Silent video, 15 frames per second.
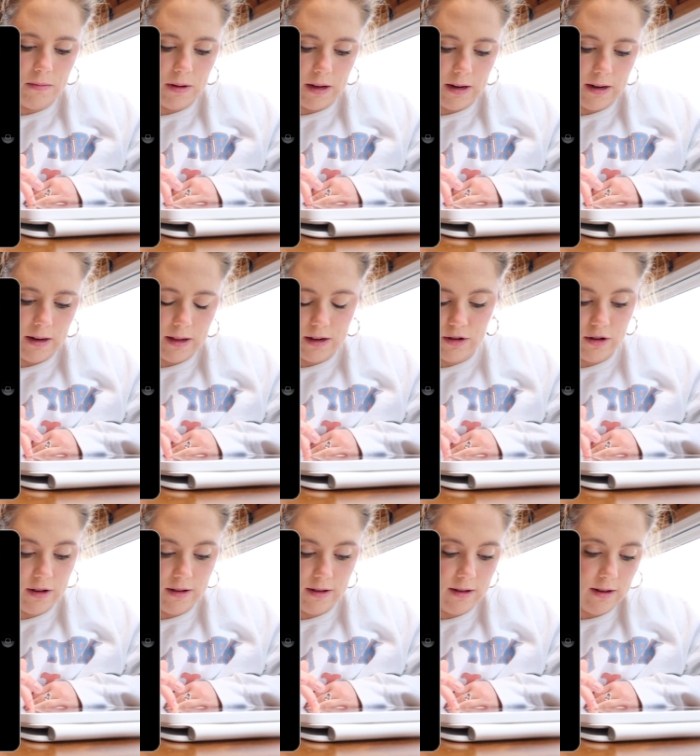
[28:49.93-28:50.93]
but that's
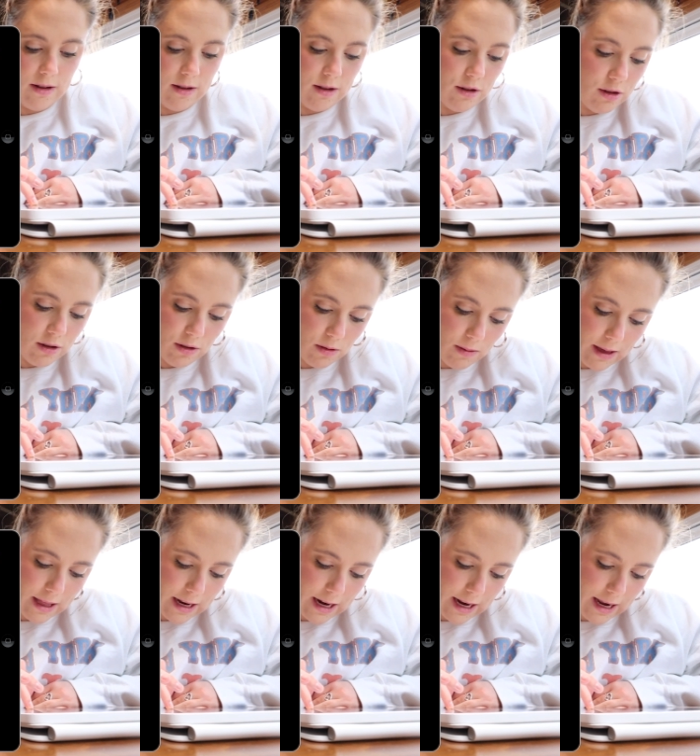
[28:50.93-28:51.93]
just the way
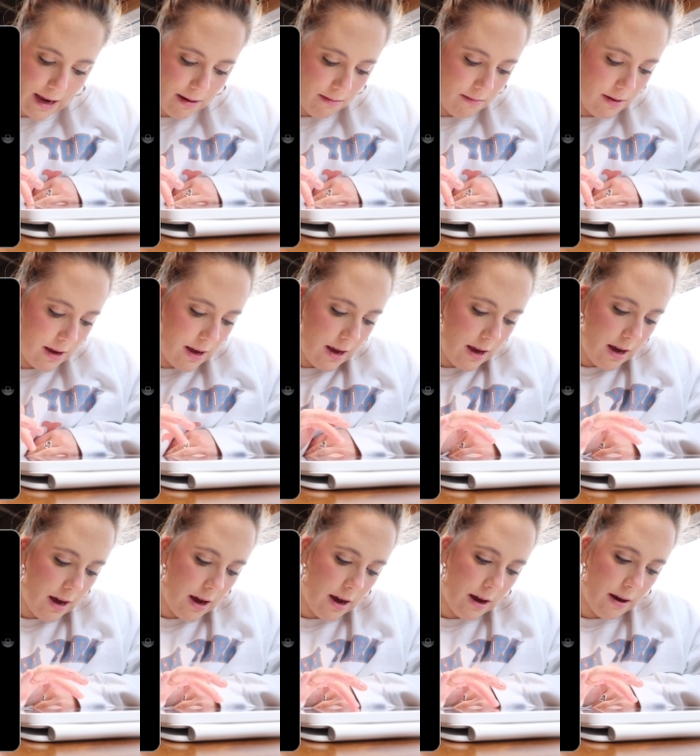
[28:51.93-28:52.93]
that I
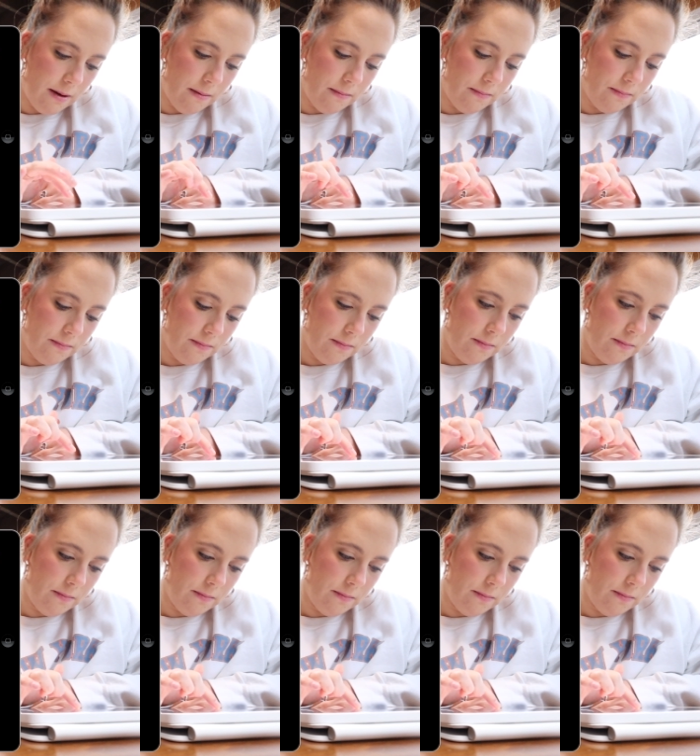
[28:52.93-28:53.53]
am.